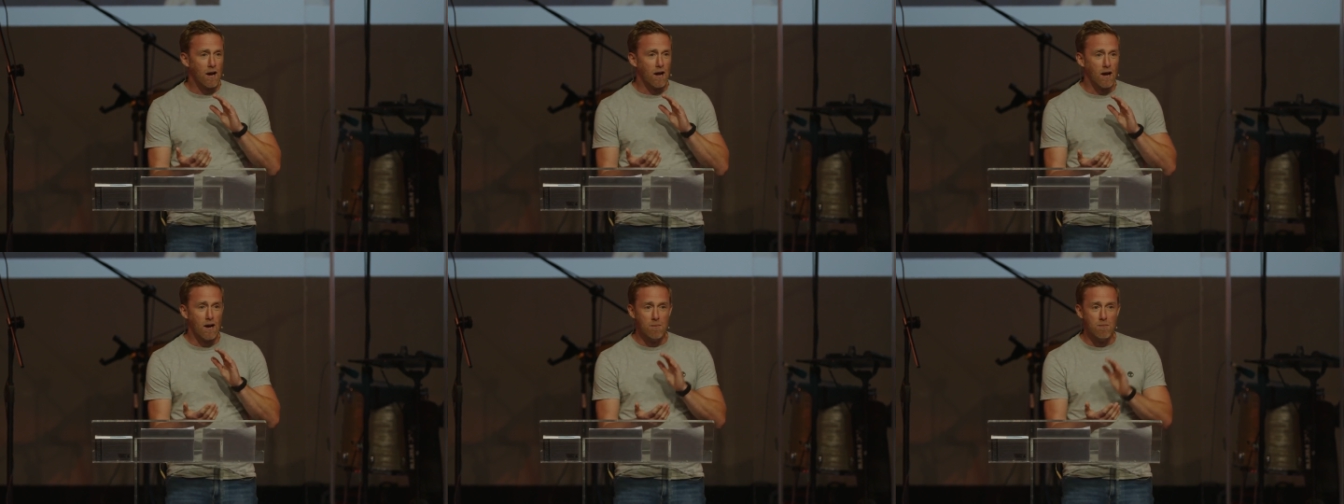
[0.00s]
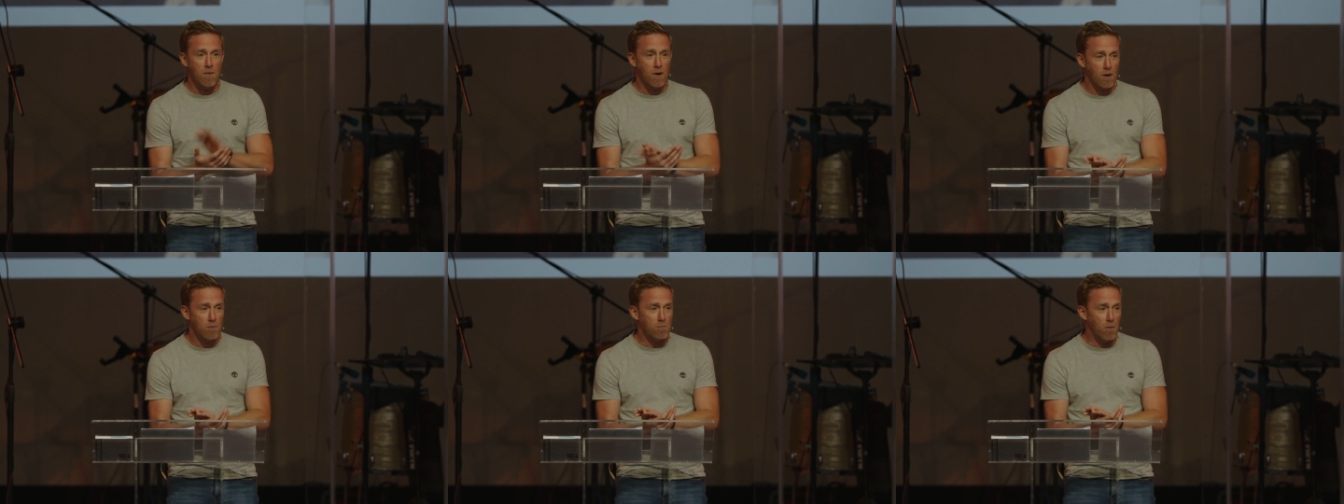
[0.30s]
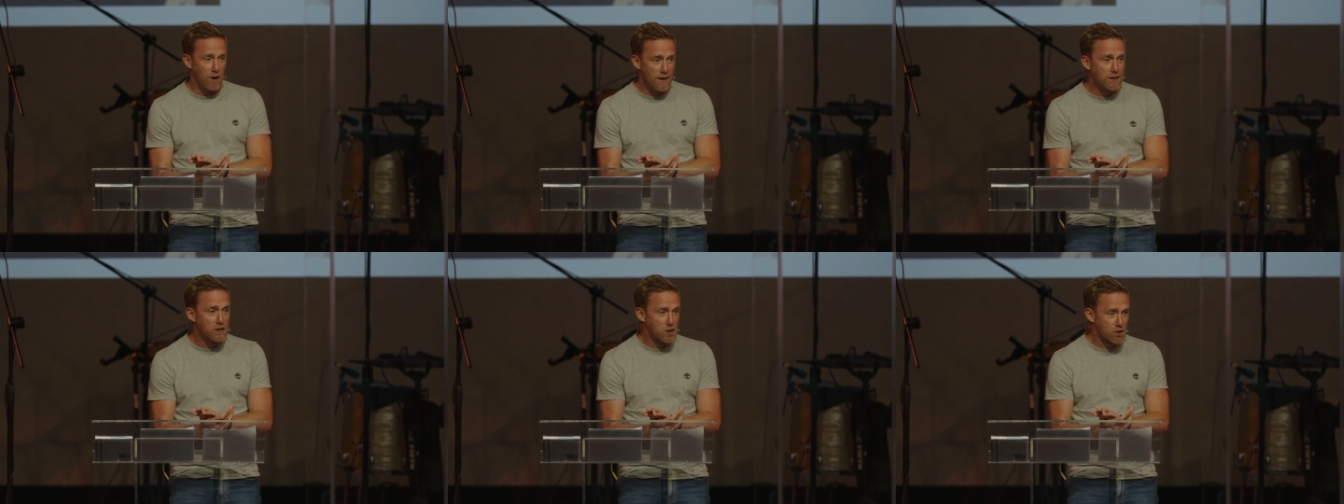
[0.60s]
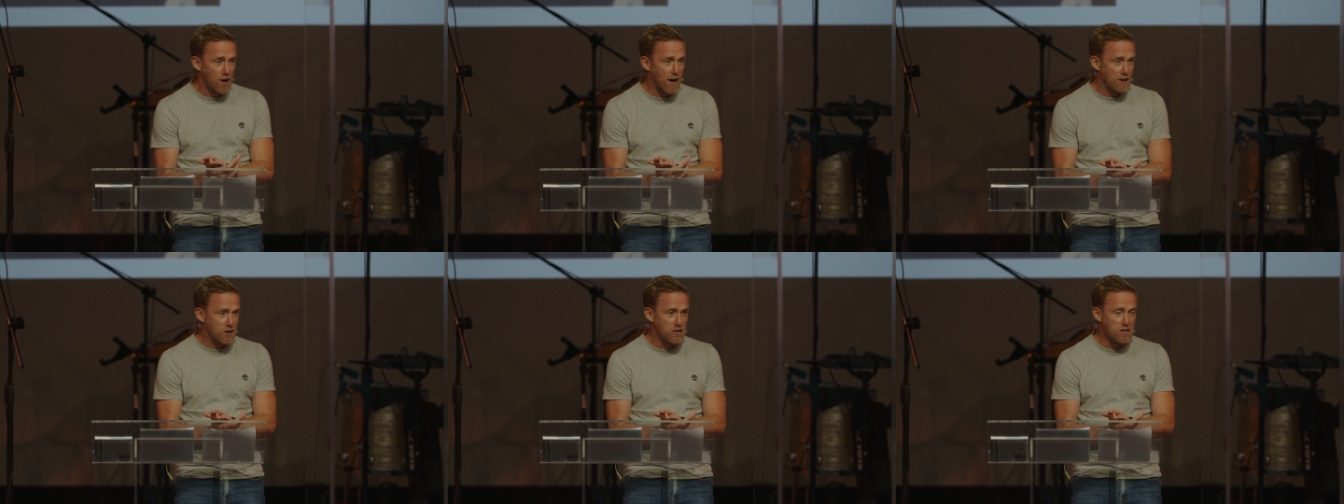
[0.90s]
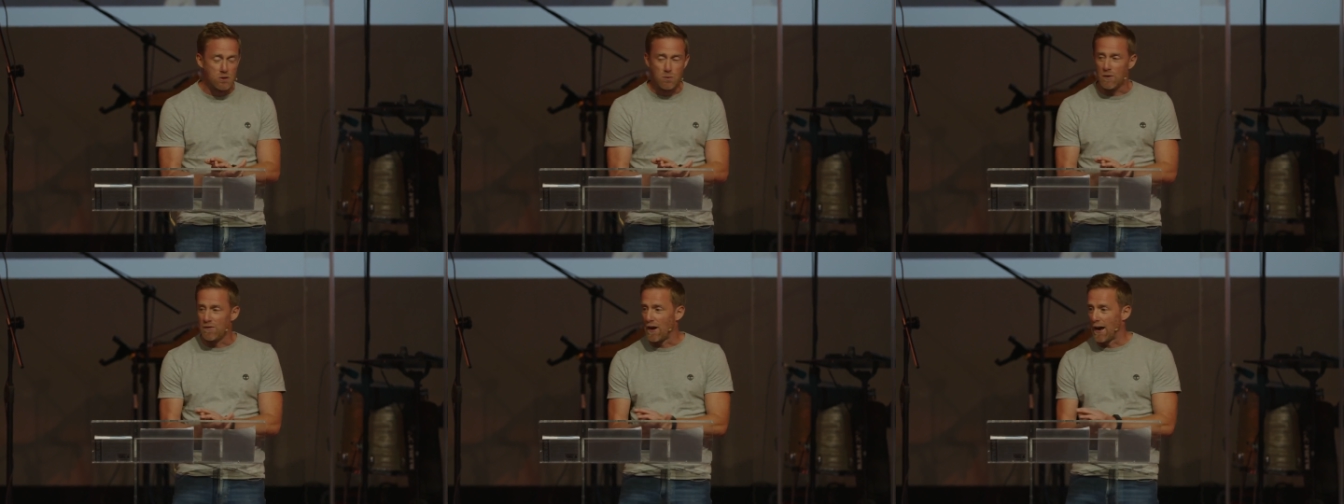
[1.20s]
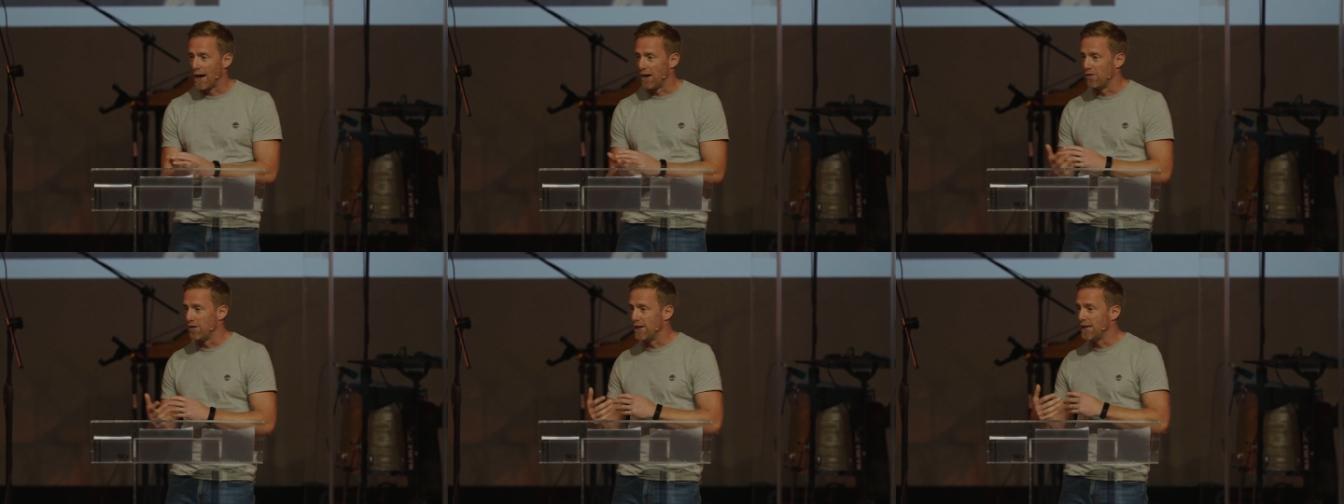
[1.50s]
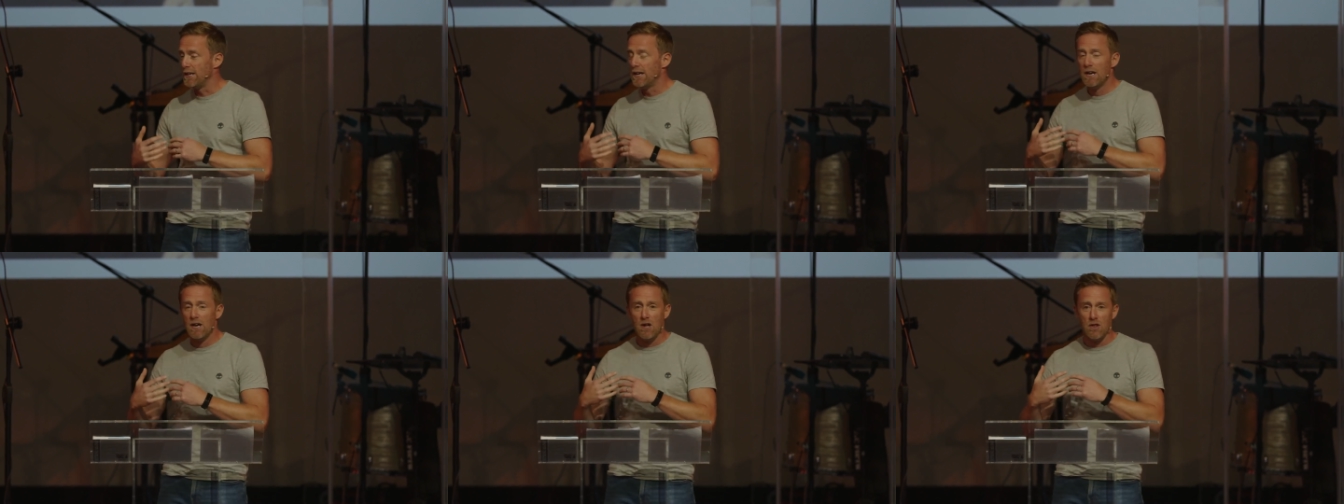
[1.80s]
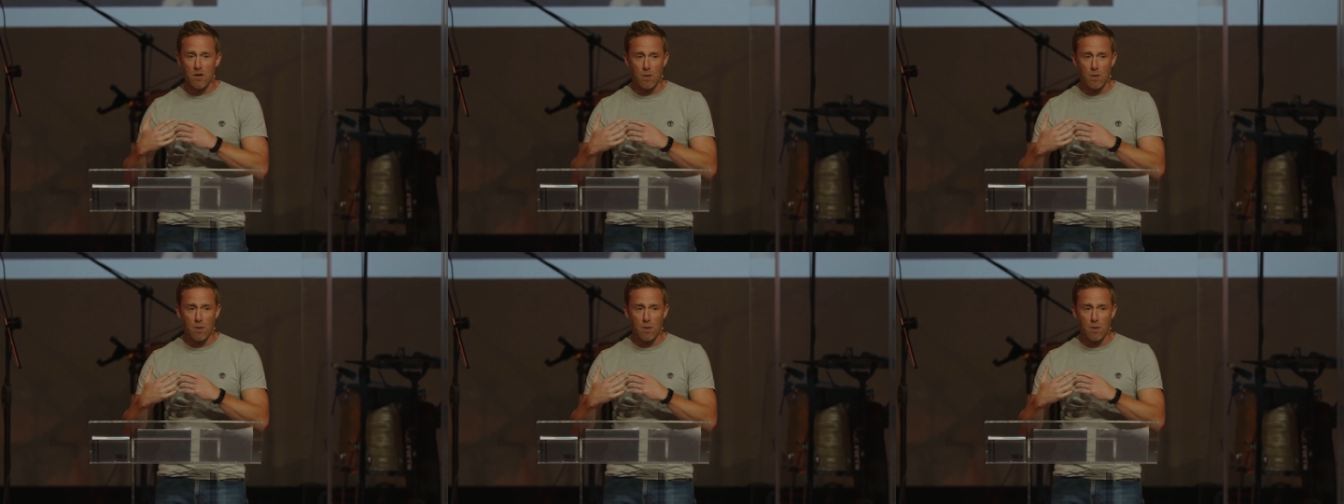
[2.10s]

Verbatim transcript: Um, my interactions with Harry,